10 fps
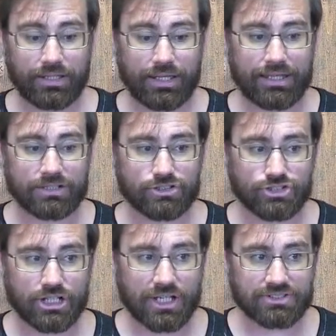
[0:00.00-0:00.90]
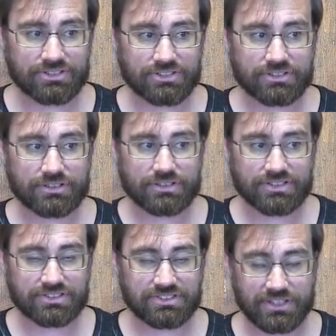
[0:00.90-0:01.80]
And just
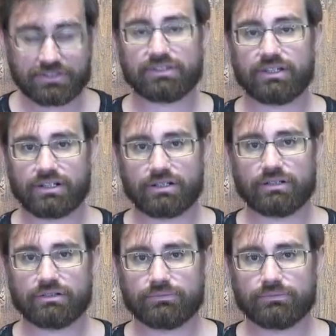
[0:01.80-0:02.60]
sit there